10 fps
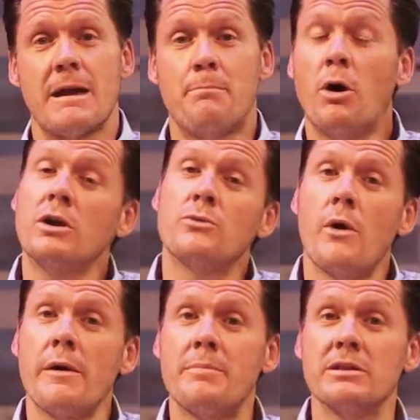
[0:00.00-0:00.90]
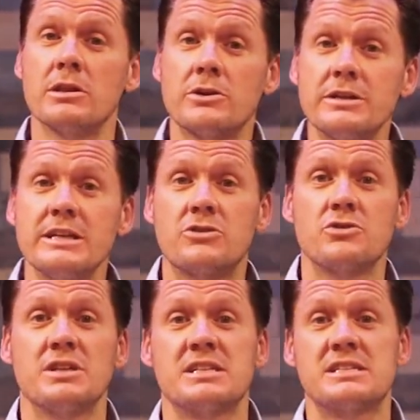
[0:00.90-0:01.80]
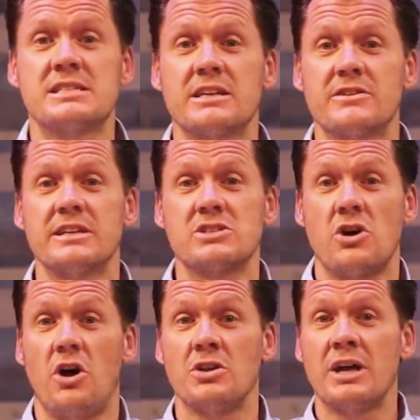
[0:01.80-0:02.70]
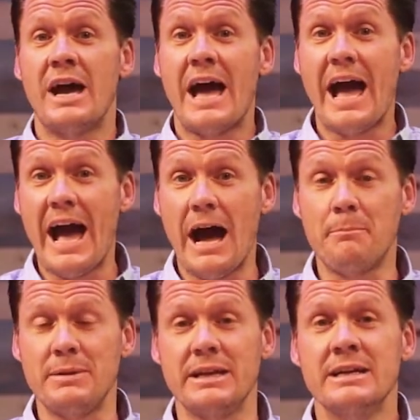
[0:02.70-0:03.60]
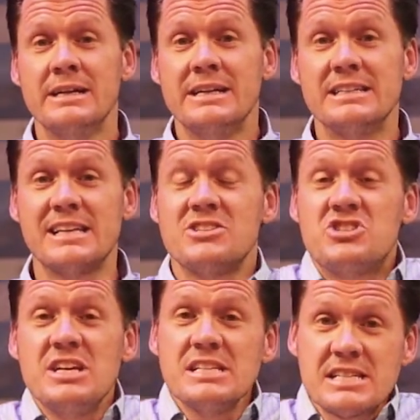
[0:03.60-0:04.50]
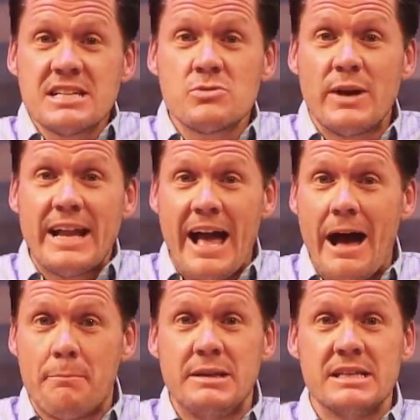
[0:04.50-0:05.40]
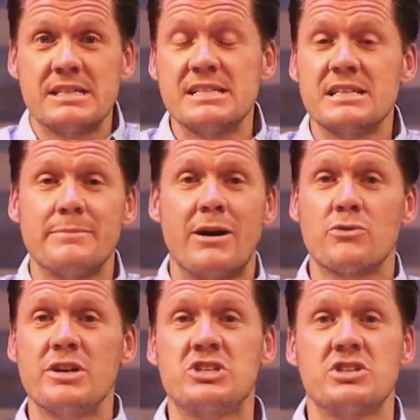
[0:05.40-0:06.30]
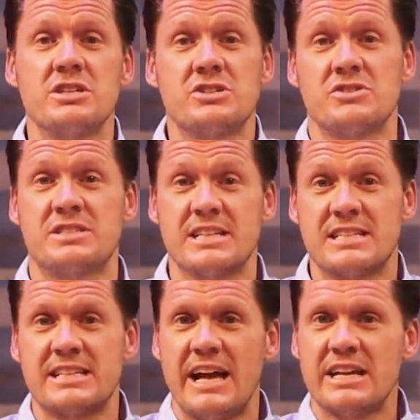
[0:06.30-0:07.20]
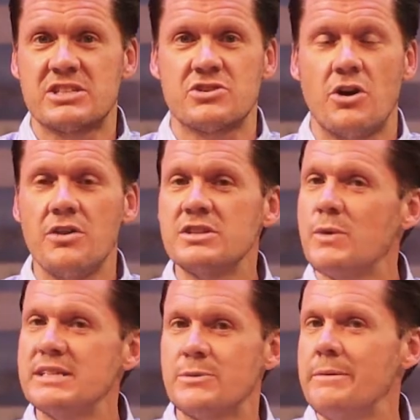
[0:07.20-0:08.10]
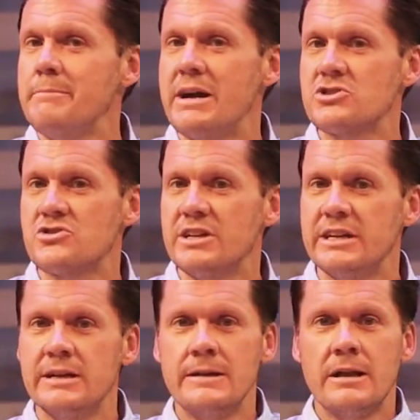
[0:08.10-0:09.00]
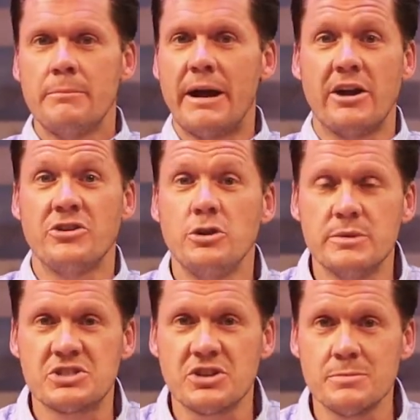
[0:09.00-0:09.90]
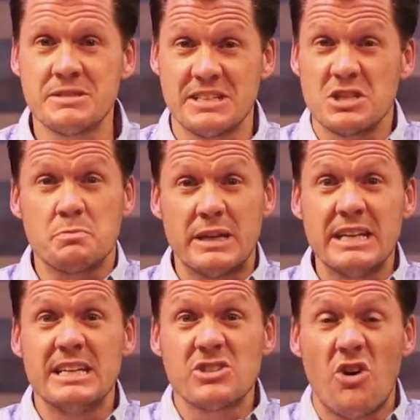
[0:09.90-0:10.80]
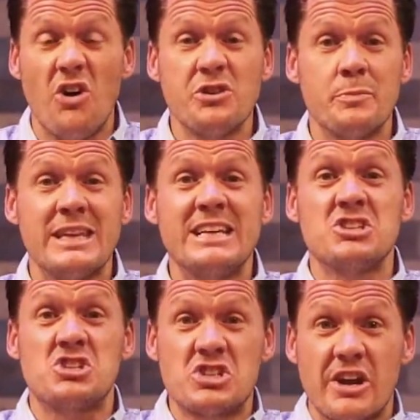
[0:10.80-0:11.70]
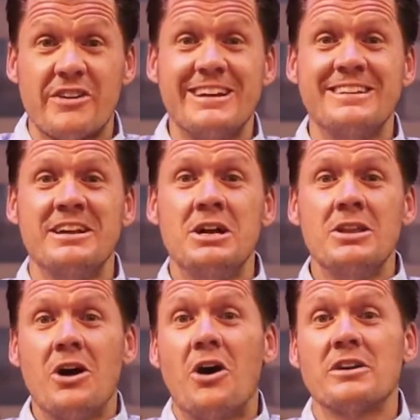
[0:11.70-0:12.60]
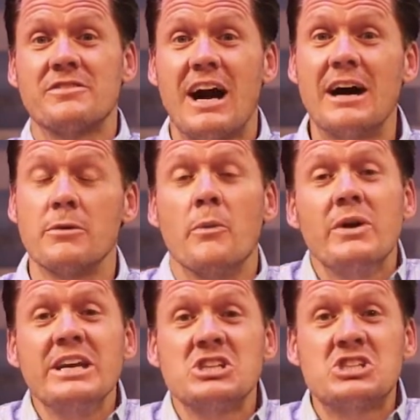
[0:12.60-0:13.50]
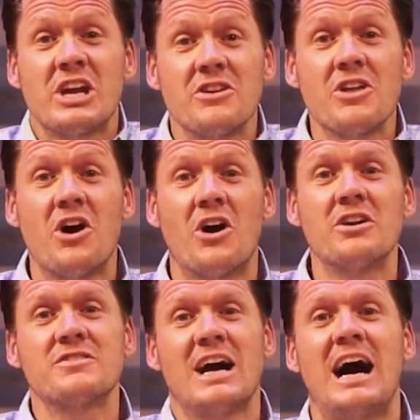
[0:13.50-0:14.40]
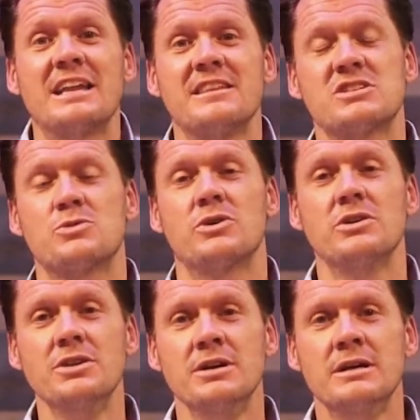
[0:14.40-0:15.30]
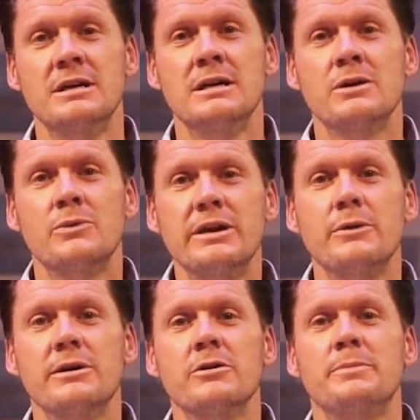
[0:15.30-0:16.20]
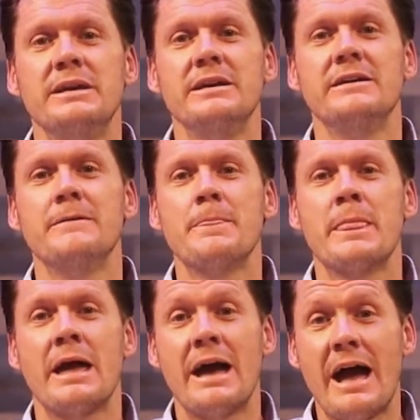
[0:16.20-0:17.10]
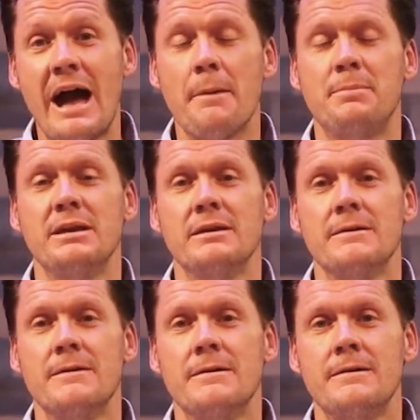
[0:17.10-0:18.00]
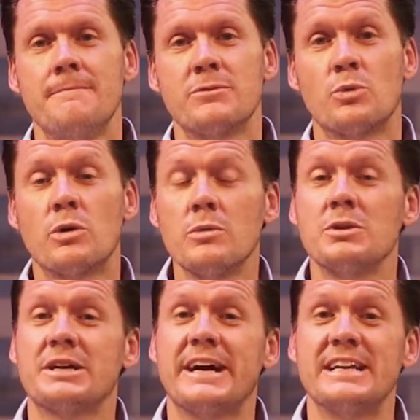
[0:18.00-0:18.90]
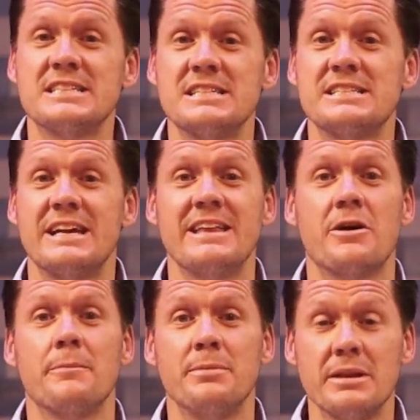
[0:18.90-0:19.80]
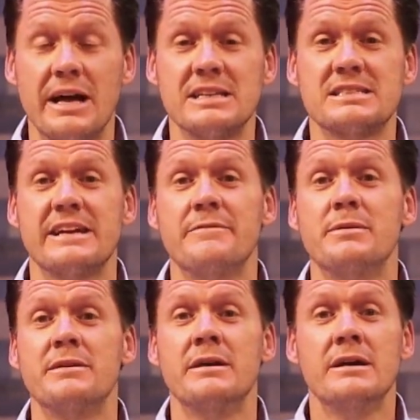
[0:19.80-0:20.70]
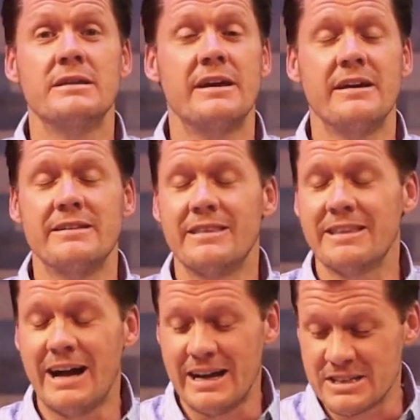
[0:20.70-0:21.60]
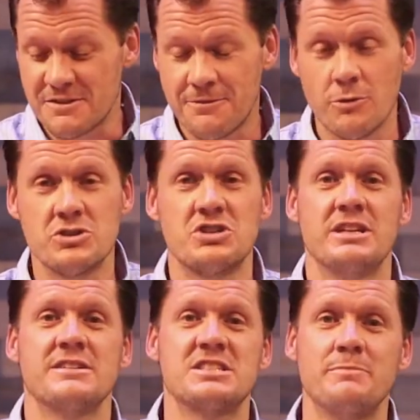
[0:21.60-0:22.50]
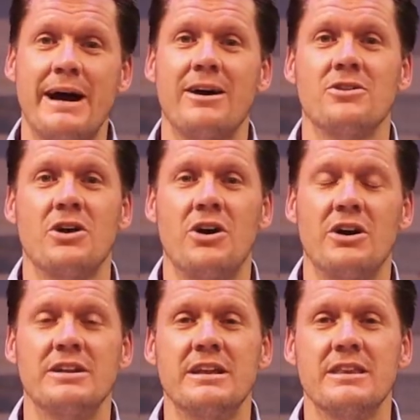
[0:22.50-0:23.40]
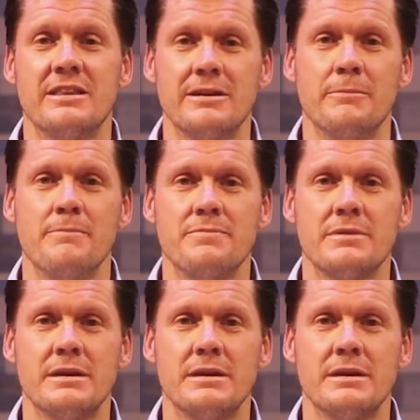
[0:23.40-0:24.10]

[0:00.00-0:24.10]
And part of what we've been learning through this series called Happy is that Jesus's way to happiness isn't about riches or success or all these ways that we measure it by our human circumstances, but it is ultimately in sharing the heart of God. When we share the heart of God in this world, we will be happy. The world will look at us and say they are blessed. God's fortune has smiled on them.